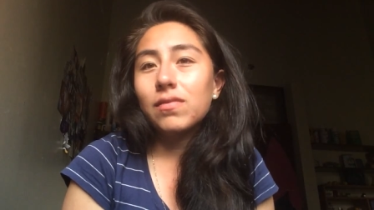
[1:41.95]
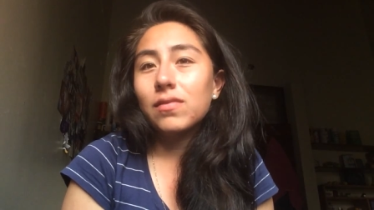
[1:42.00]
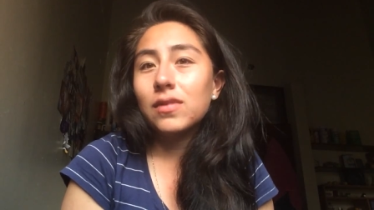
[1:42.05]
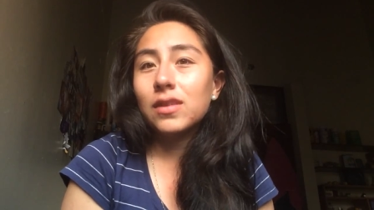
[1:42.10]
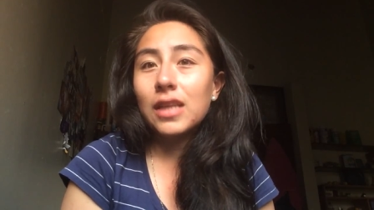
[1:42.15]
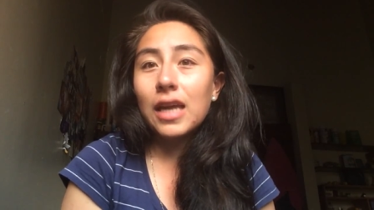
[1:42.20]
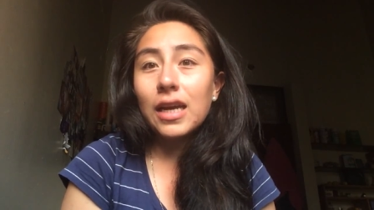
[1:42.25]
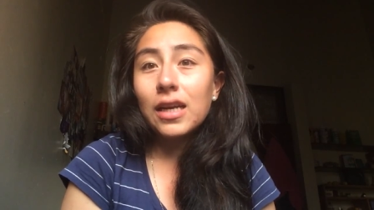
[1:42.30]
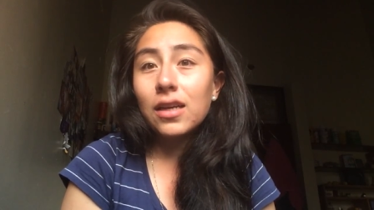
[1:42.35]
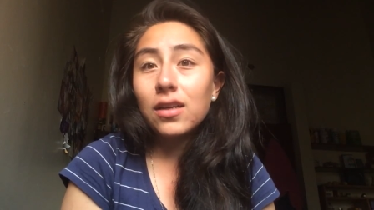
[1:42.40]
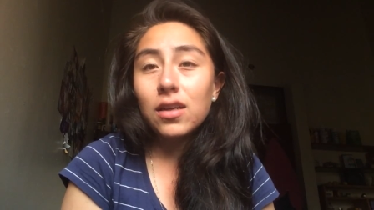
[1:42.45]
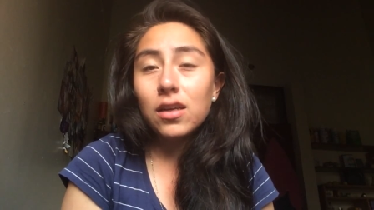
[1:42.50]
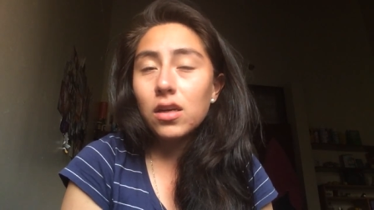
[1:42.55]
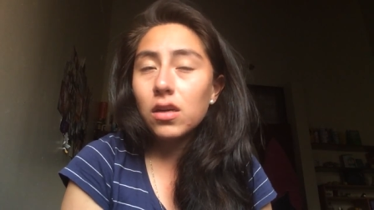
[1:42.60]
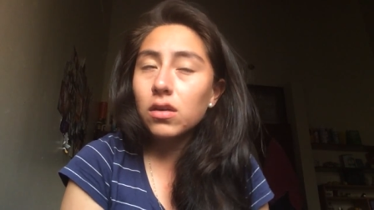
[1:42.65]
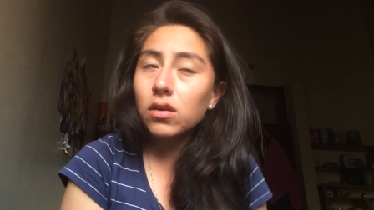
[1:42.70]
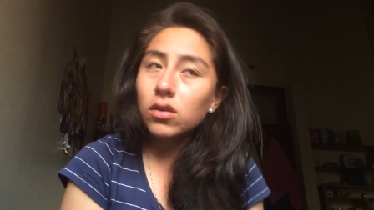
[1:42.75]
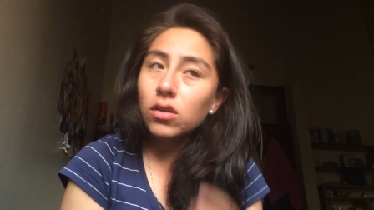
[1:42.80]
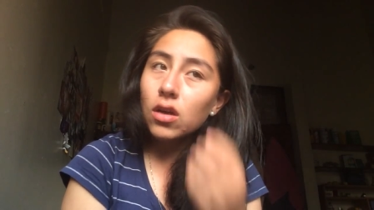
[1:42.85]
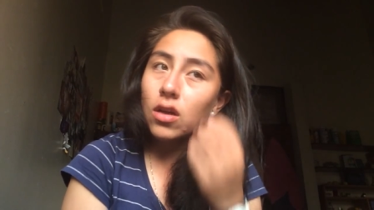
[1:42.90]
90
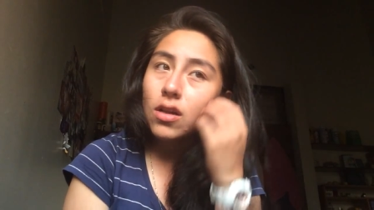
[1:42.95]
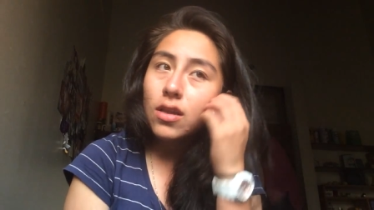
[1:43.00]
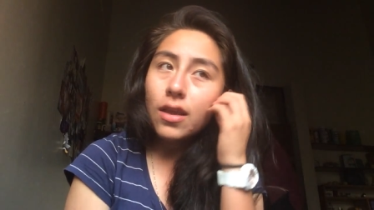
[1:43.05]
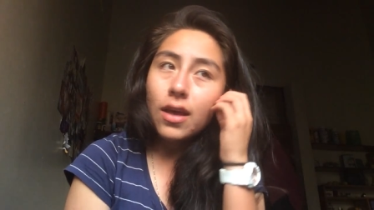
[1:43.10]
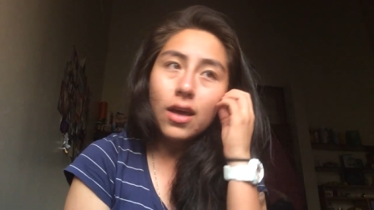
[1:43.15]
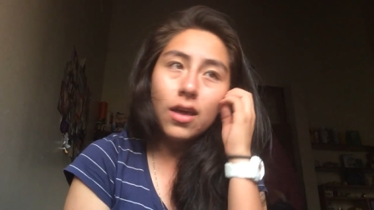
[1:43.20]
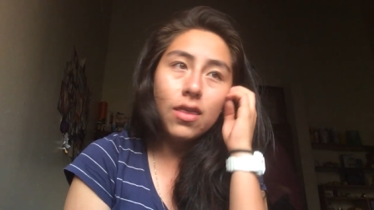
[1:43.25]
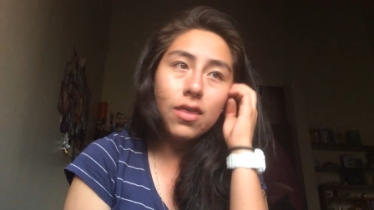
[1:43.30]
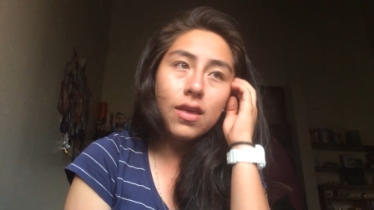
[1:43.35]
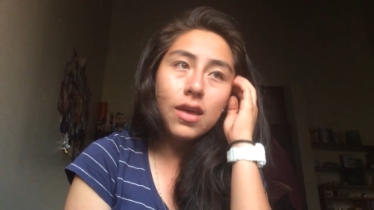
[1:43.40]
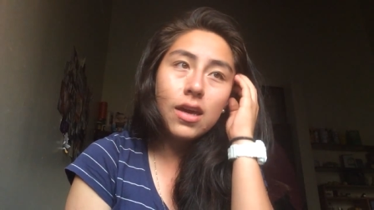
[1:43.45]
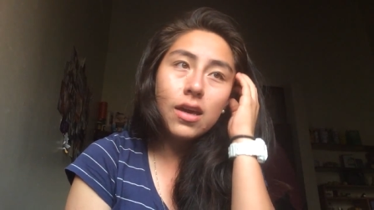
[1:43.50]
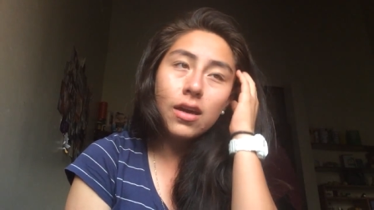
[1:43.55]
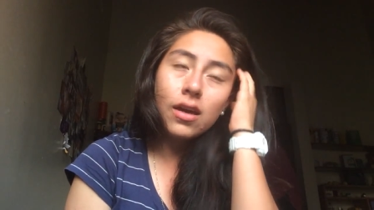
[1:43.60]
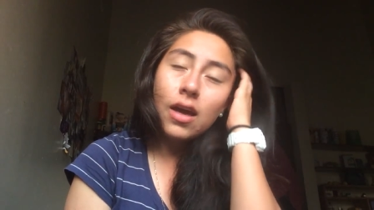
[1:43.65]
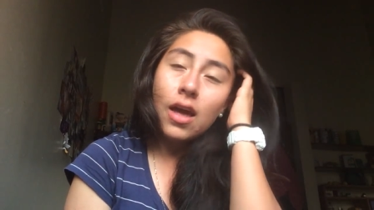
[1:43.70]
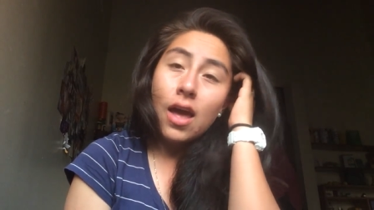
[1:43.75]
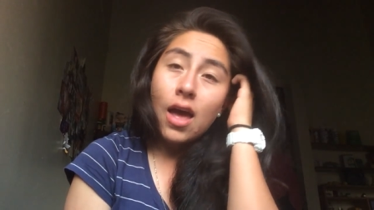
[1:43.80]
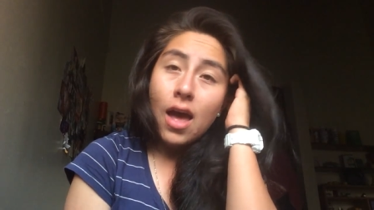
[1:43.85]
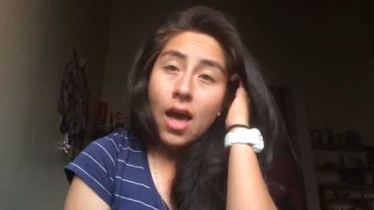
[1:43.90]
years old I think
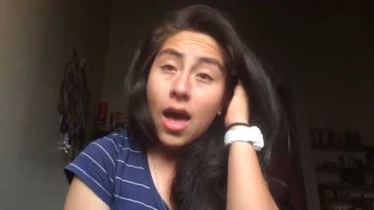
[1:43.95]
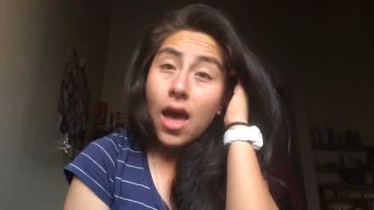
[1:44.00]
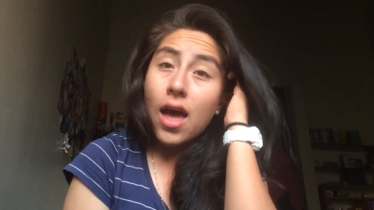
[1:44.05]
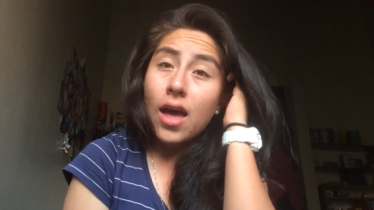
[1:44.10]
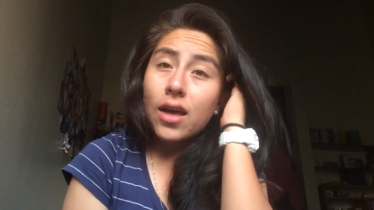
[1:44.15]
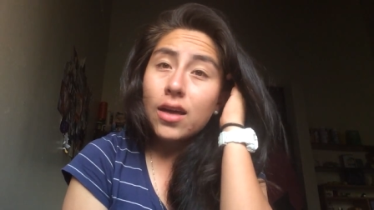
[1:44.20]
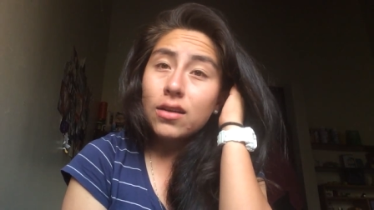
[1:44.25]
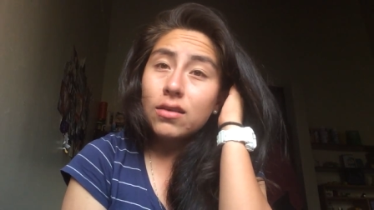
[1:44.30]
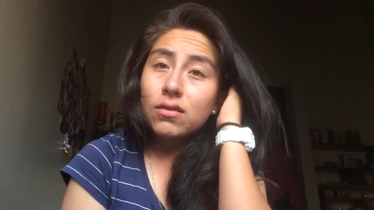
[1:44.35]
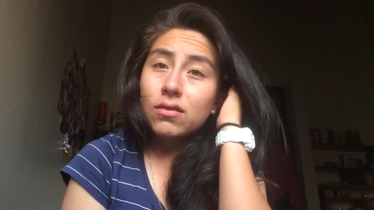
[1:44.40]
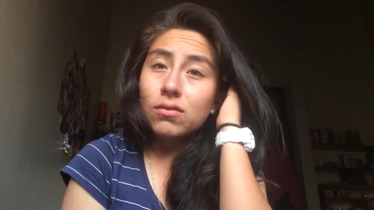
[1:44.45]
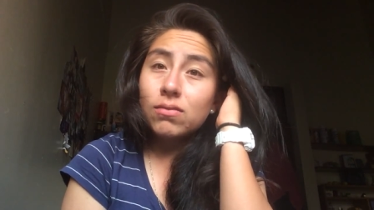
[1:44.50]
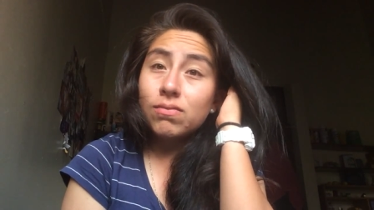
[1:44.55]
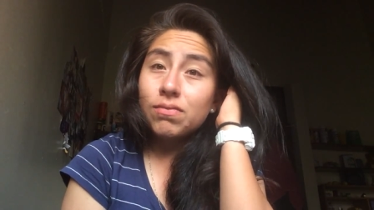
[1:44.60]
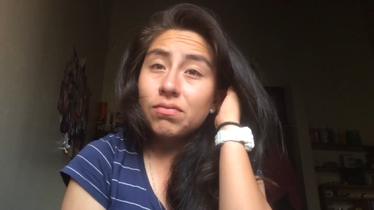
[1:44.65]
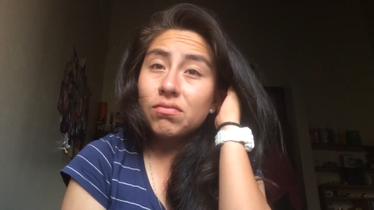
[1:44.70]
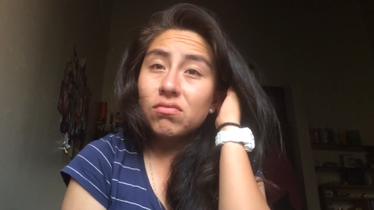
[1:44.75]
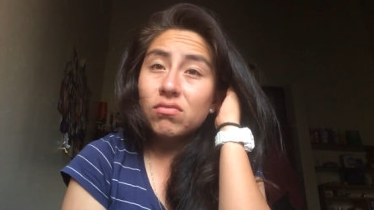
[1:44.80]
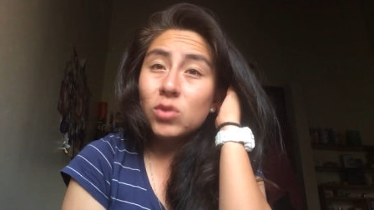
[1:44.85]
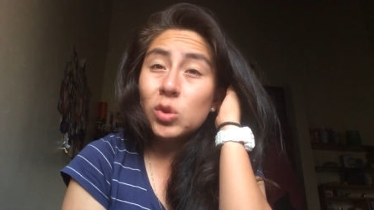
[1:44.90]

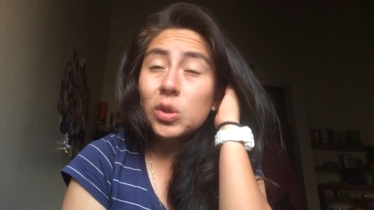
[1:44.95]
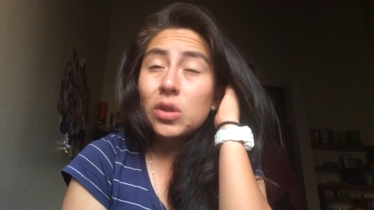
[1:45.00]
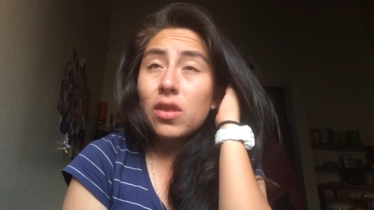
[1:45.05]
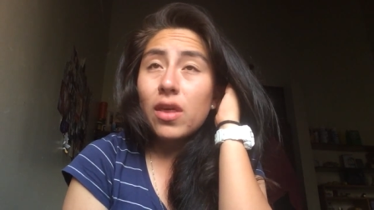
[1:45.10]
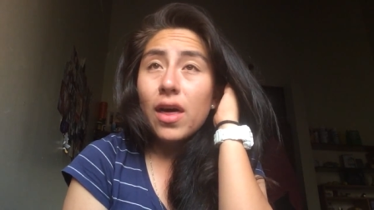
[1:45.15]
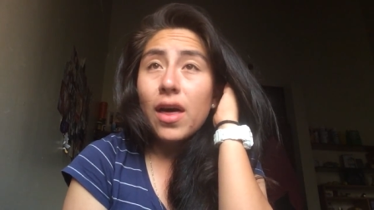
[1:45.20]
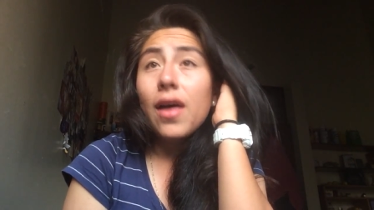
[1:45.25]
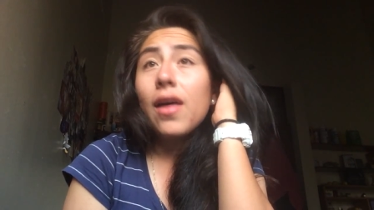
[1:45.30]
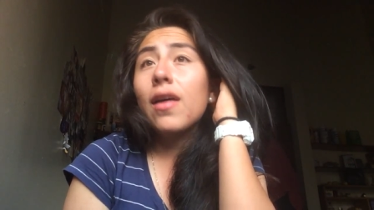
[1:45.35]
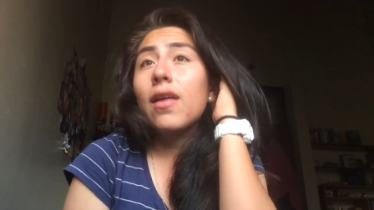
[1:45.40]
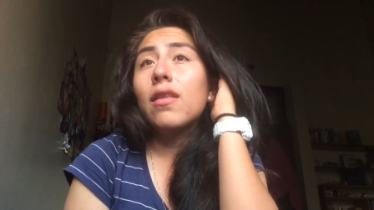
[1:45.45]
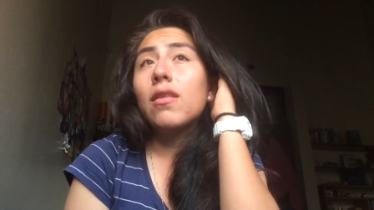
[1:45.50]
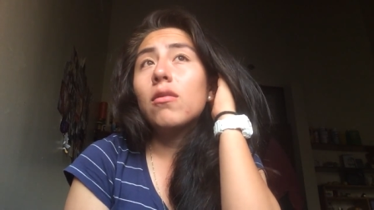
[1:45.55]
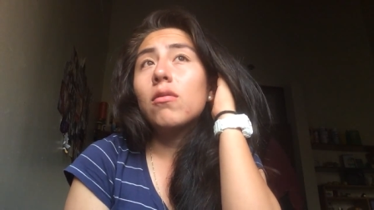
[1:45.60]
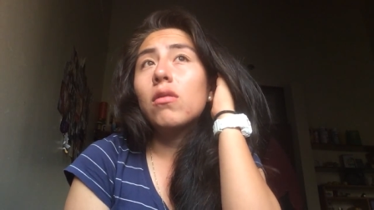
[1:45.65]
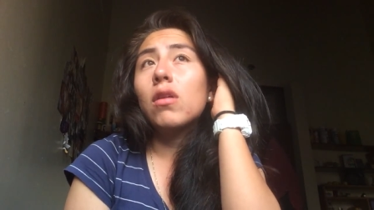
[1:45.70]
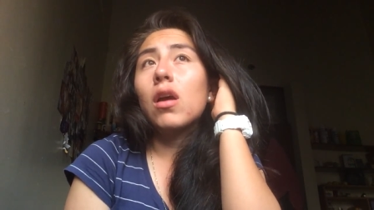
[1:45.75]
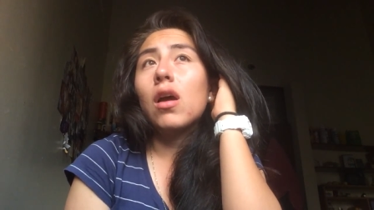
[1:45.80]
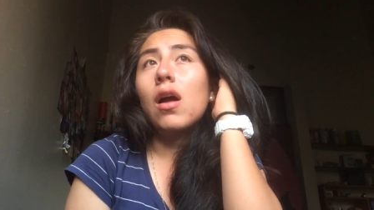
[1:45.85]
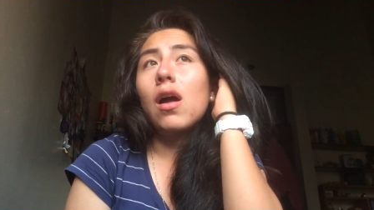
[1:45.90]
and to that
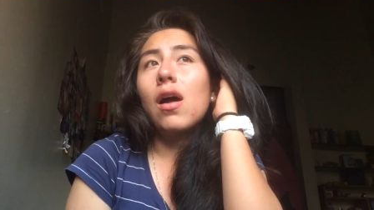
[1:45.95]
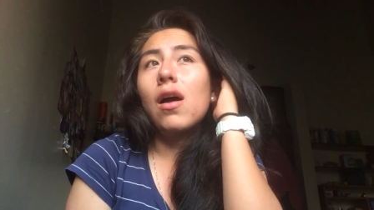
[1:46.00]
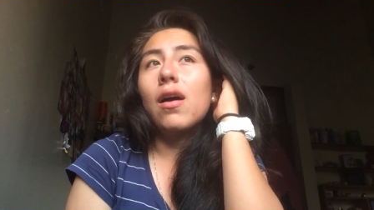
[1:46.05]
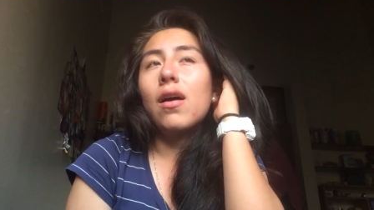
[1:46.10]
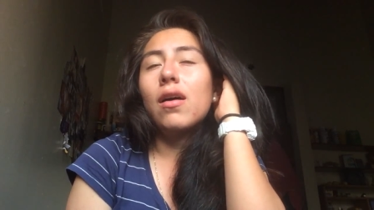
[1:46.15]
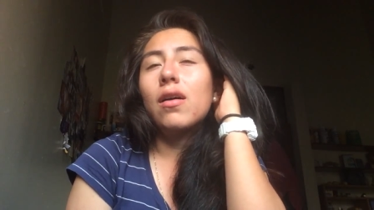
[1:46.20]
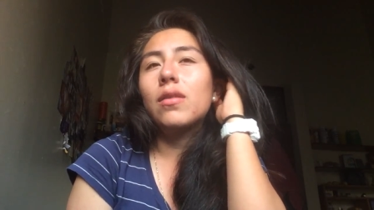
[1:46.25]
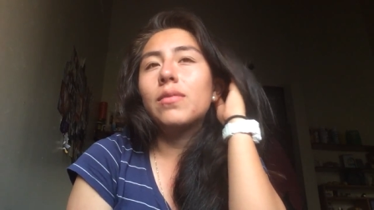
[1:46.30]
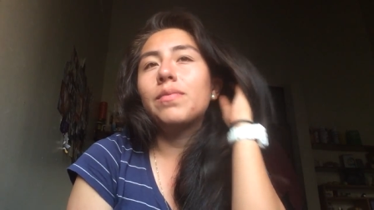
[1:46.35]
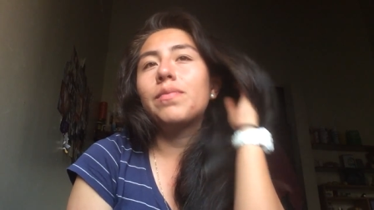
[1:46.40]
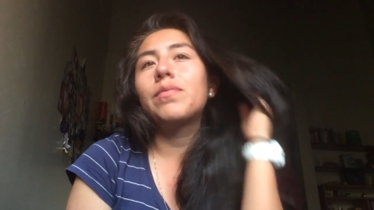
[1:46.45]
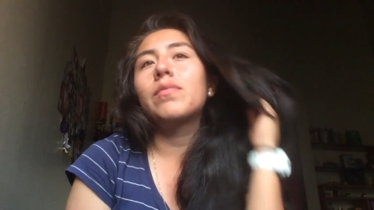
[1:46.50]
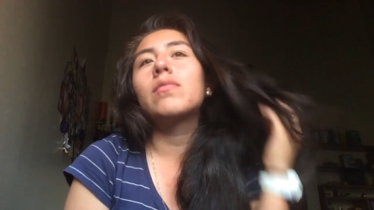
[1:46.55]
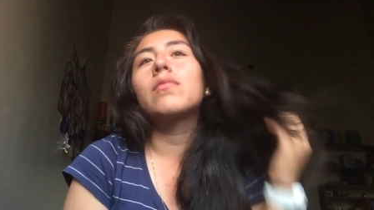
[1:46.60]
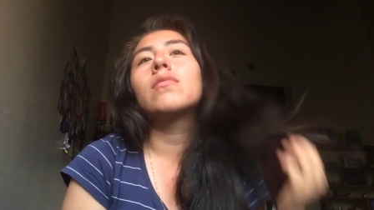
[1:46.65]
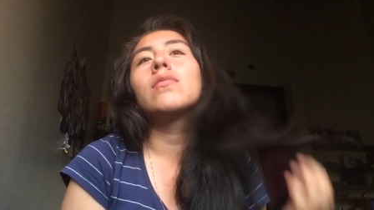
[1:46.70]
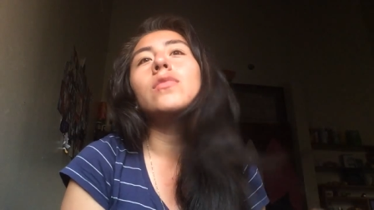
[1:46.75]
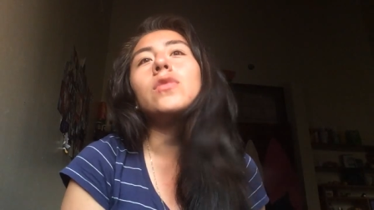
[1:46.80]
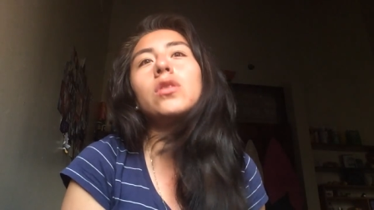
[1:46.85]
um,